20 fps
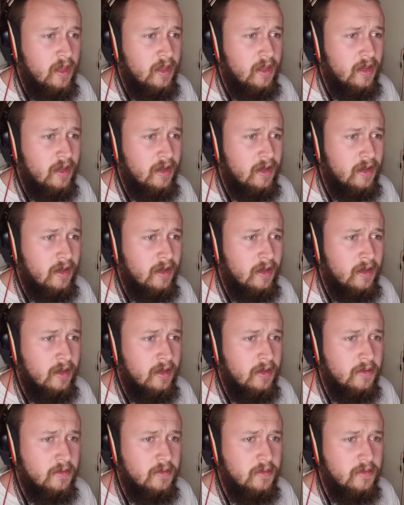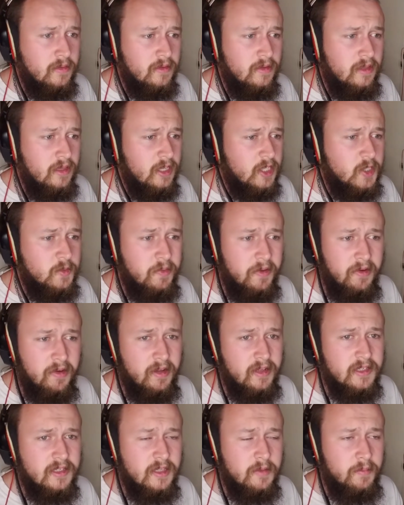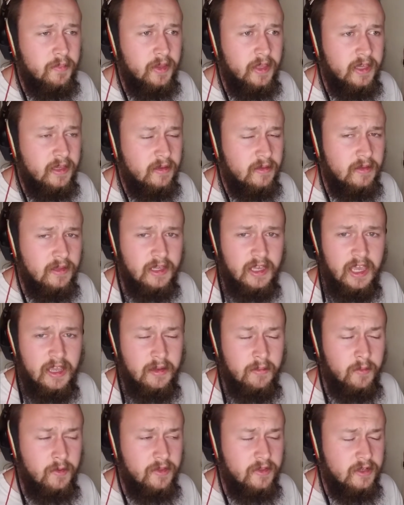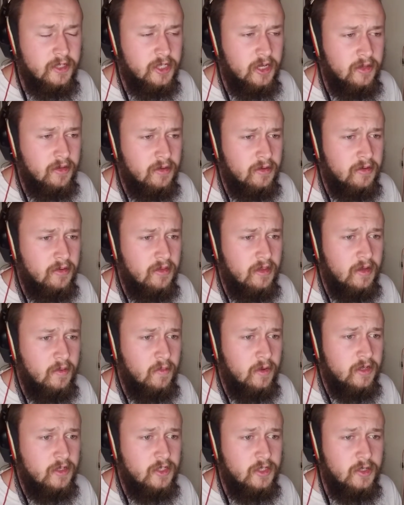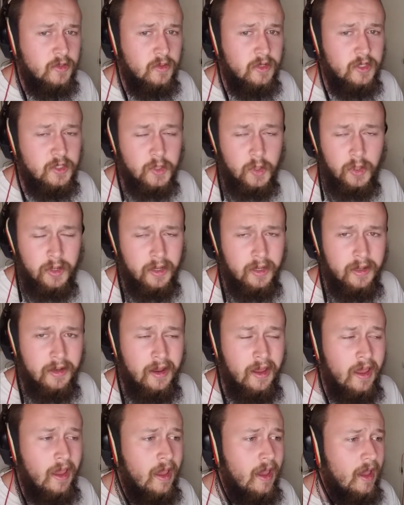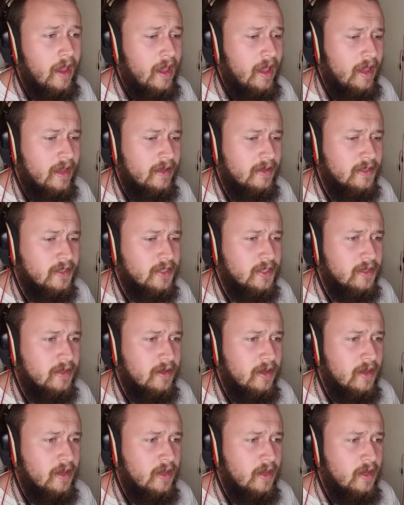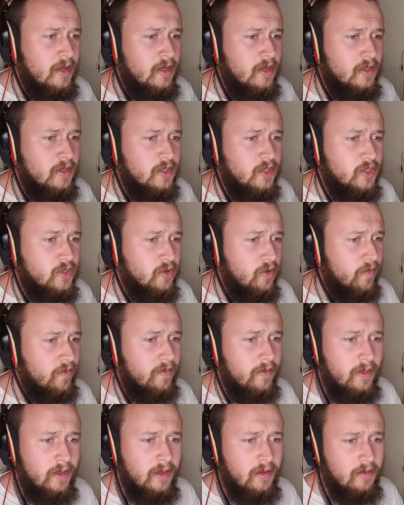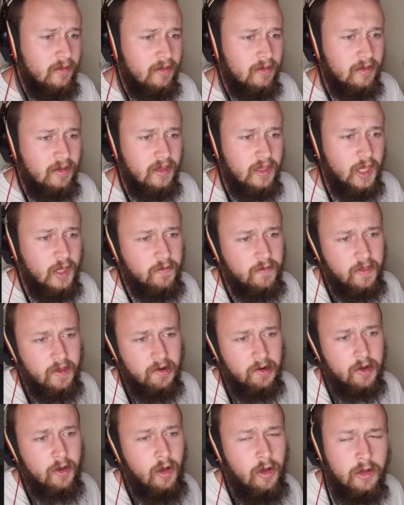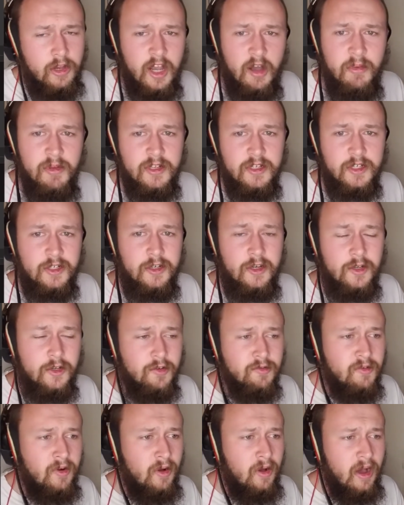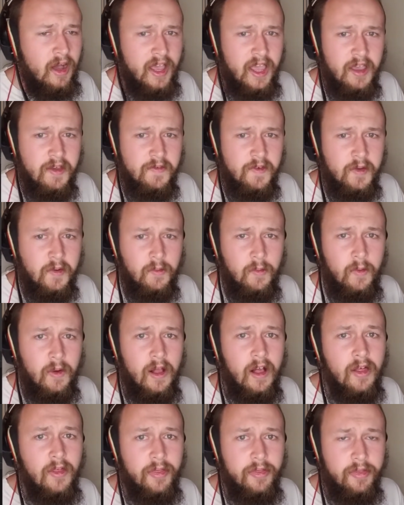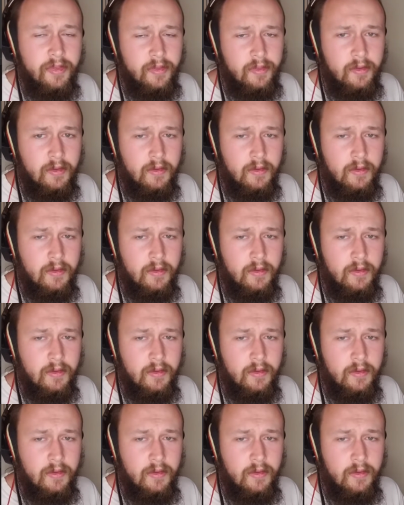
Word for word: uh, experience the play the game with each other. They want to enjoy it. And truthfully, if they're all coming to Critical Role, I have a wealth,